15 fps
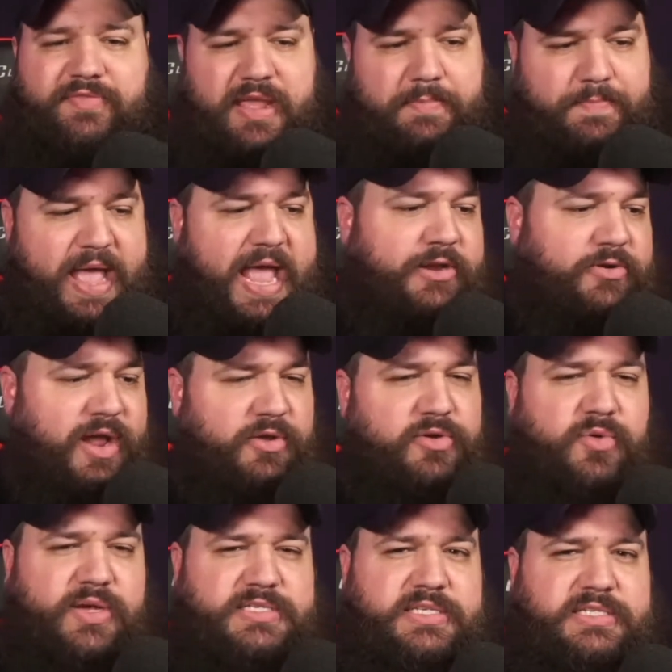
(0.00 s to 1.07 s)
like background
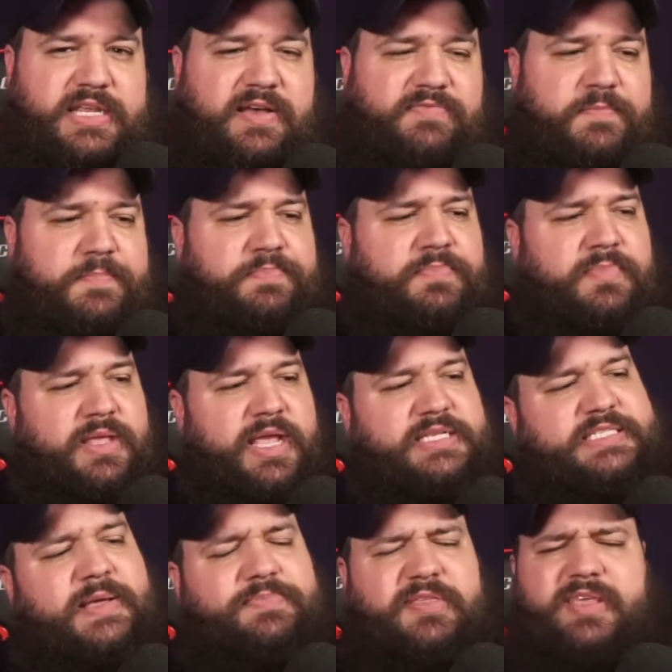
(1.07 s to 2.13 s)
noise and stuff, it's
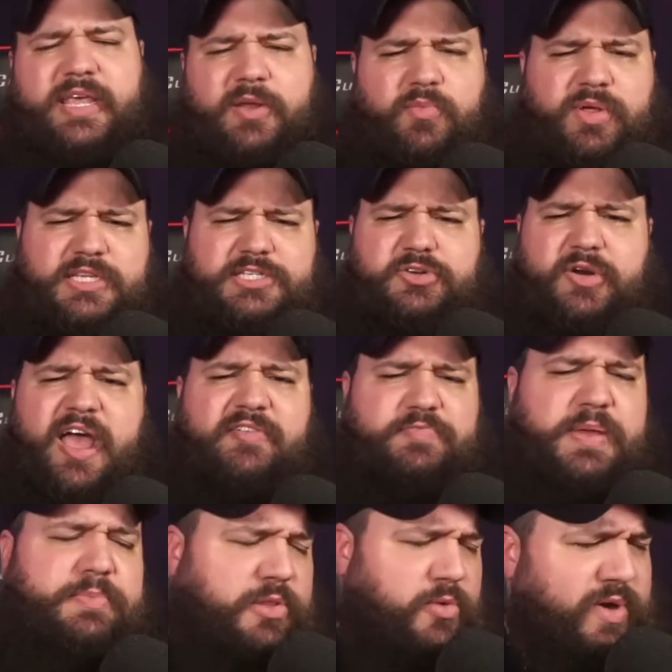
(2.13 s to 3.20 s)
something that can really drive
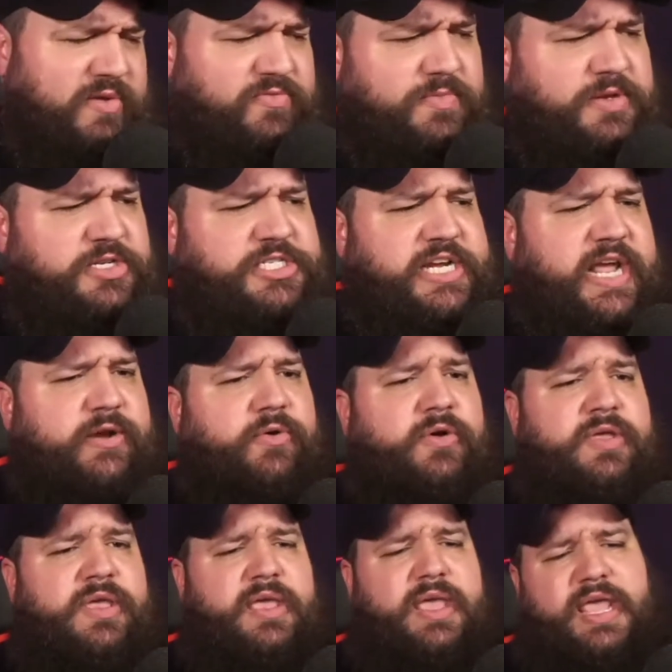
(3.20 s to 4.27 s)
people away from your channel.
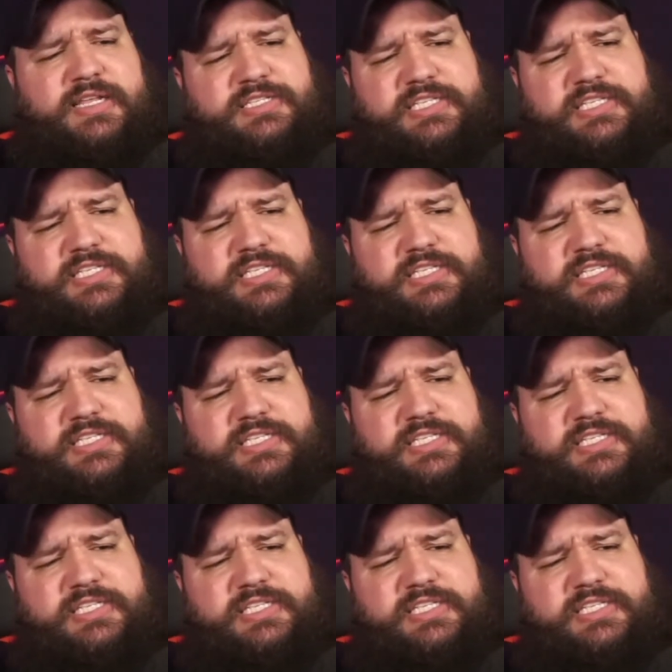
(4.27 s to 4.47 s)
And